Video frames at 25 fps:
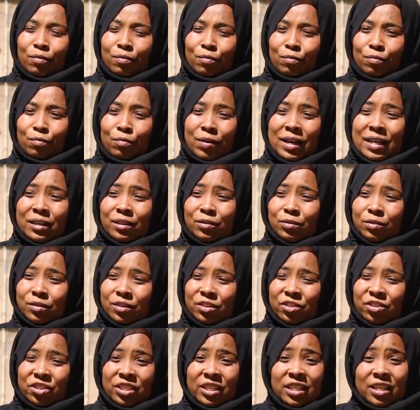Weight
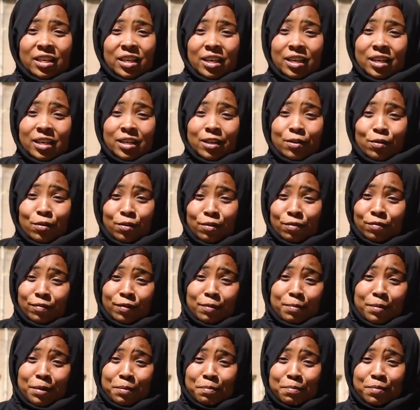was generally all
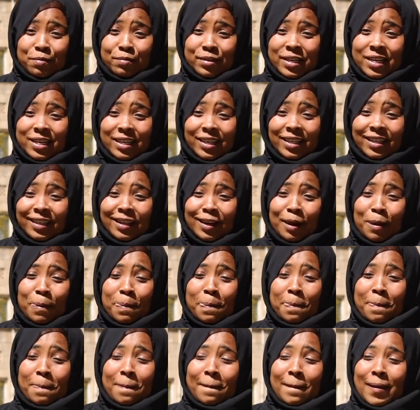over my body,
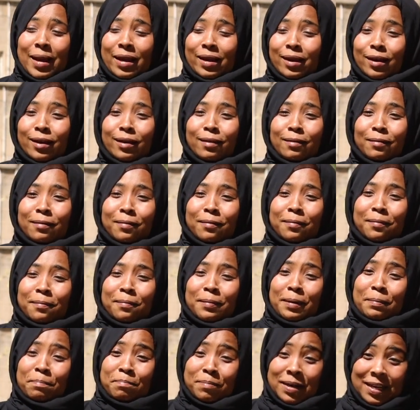and
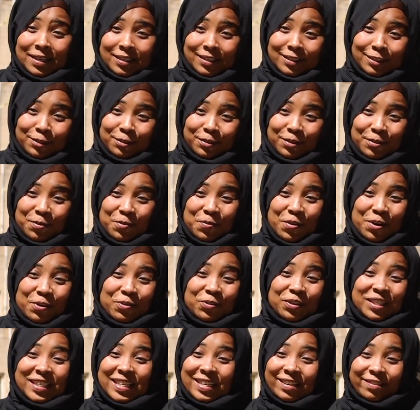my bust were
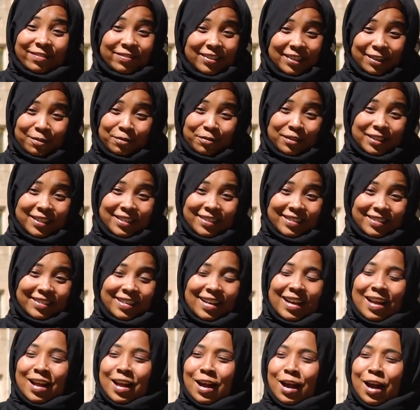not left out.
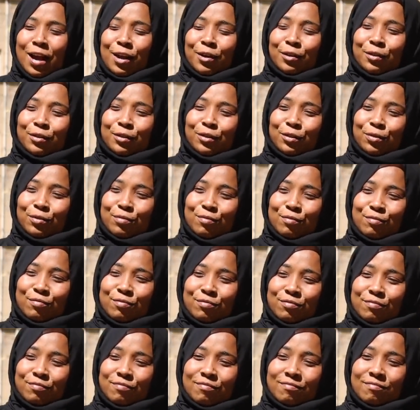
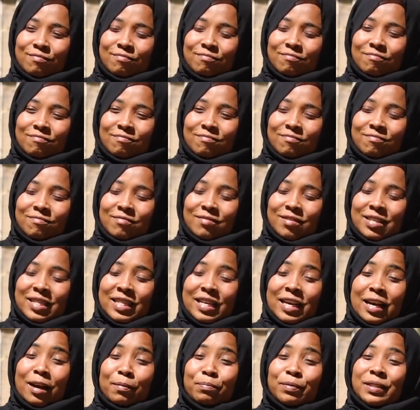So
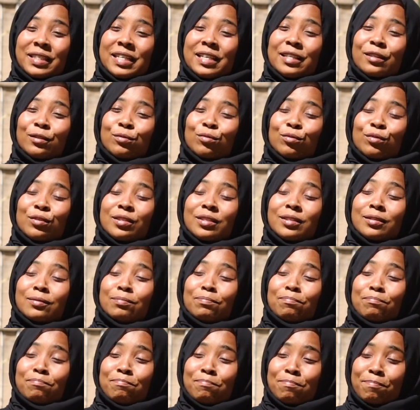the capsize was
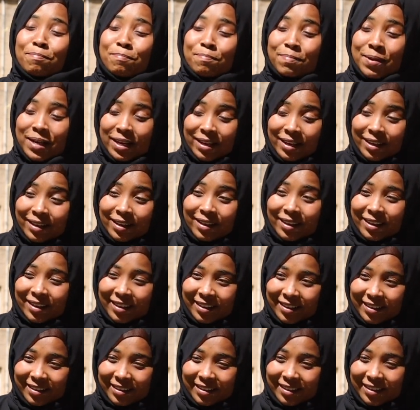big,
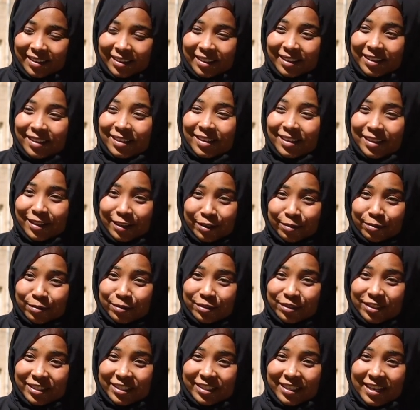
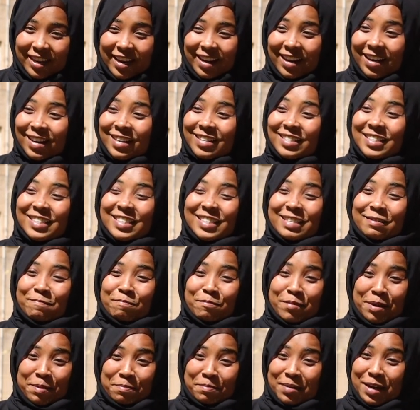huge. I can't
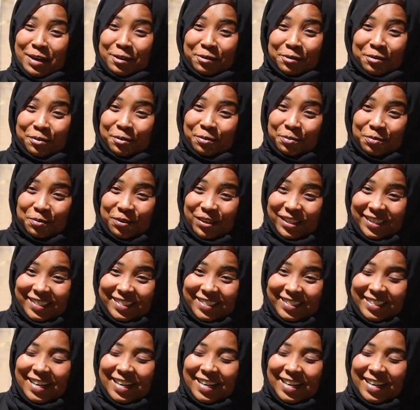remember it was what,